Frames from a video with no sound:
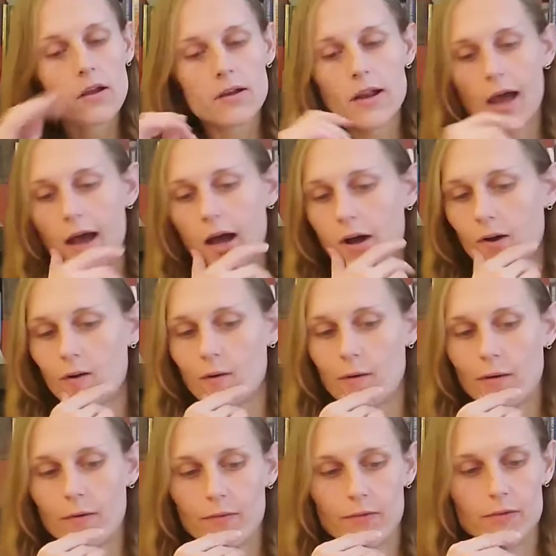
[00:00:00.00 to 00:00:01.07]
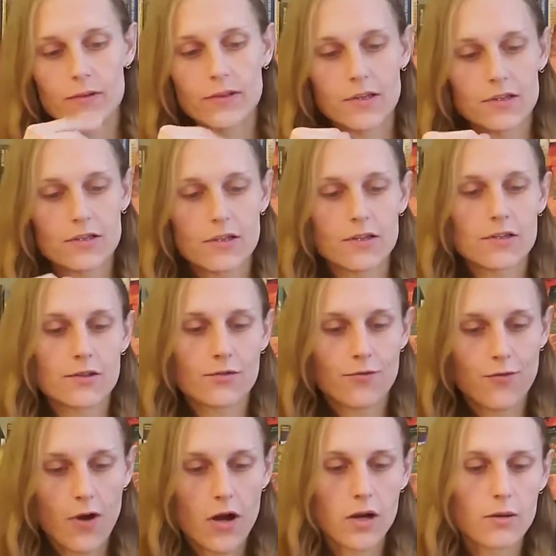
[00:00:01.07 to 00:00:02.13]
Now, this is
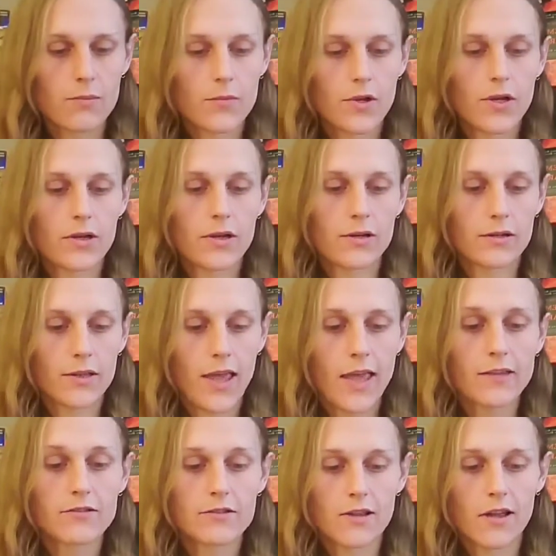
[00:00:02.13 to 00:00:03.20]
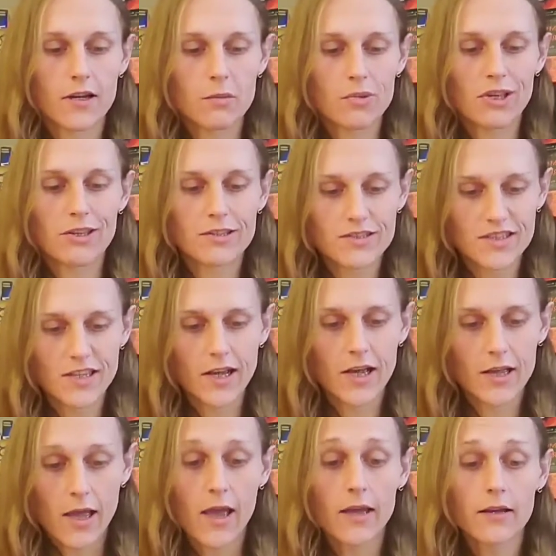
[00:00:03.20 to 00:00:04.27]
from a case study by the
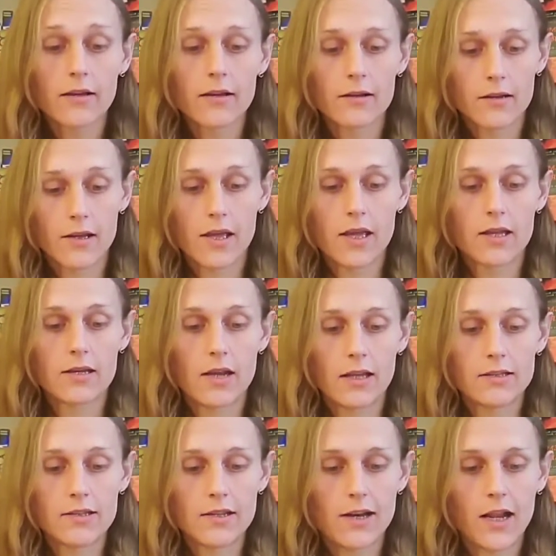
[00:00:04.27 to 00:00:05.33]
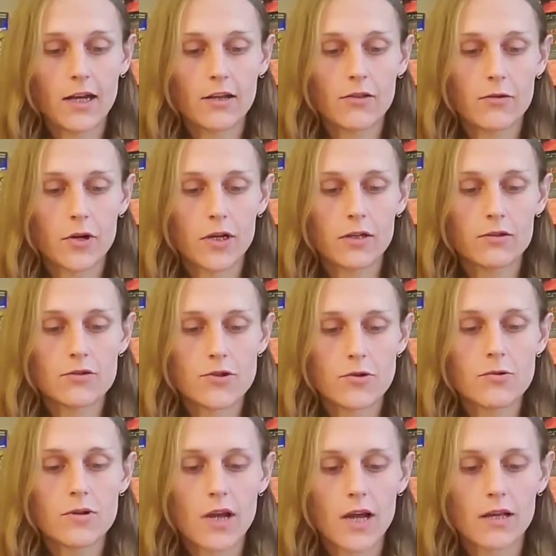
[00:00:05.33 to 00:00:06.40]
CIA in 1983,
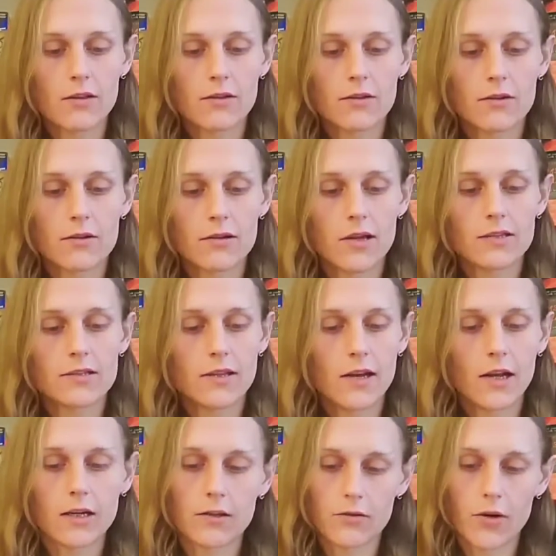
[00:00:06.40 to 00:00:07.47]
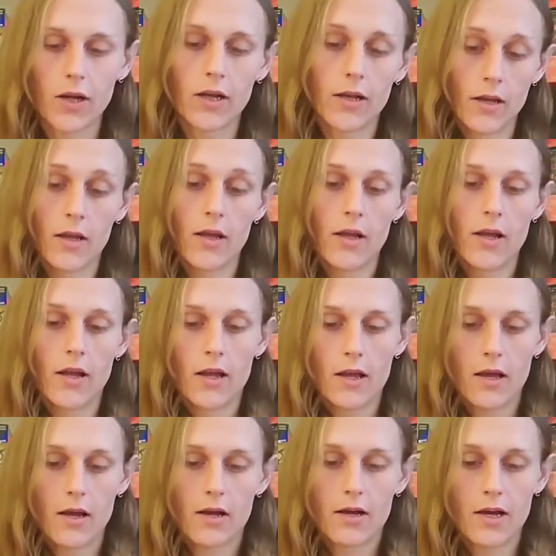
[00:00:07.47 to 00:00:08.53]
June 9th, 1983,
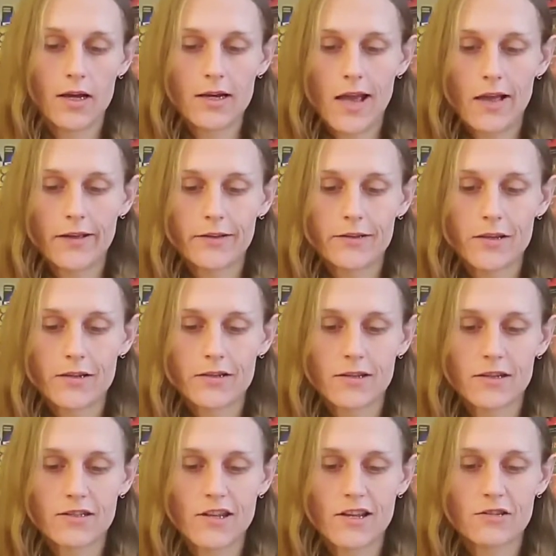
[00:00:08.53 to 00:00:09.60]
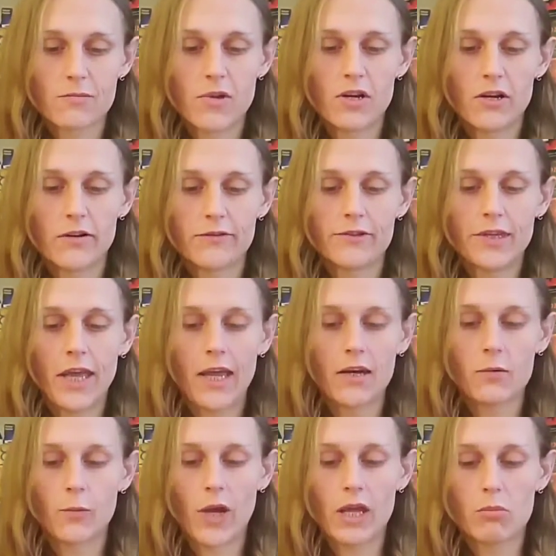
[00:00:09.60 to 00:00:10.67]
analysis and assessment of
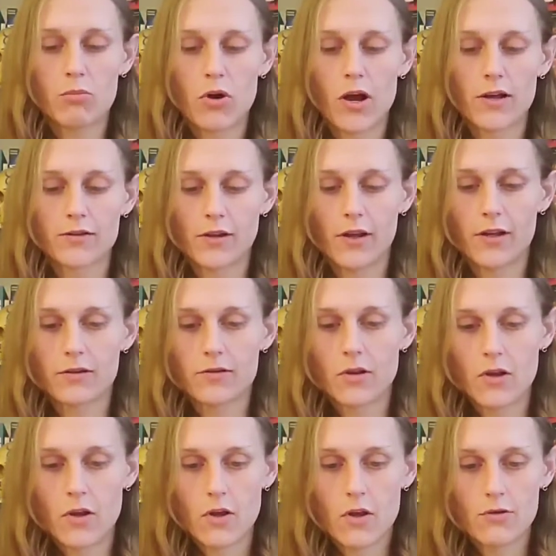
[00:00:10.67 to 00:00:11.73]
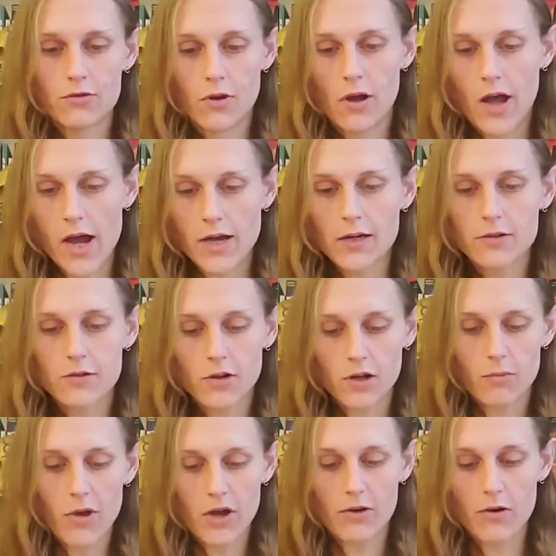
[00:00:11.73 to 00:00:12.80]
gateway process. So I'm going to talk
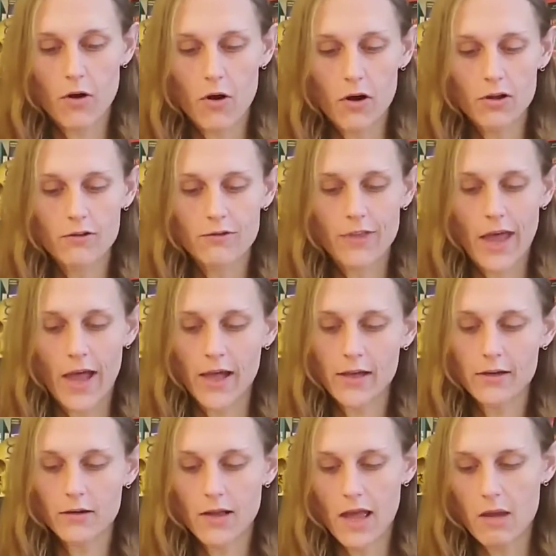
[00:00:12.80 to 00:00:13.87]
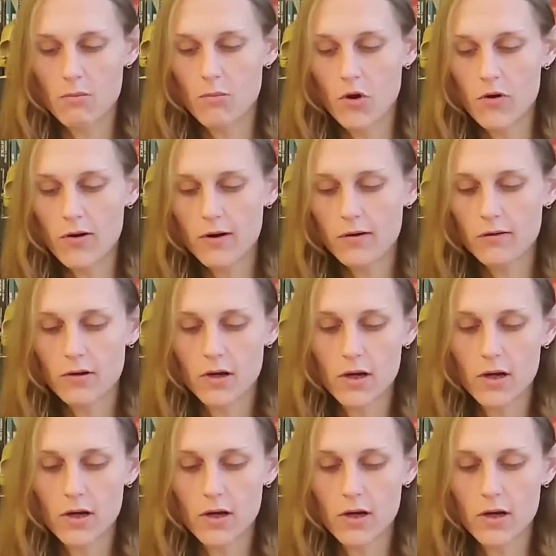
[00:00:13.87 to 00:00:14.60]
about all of that and more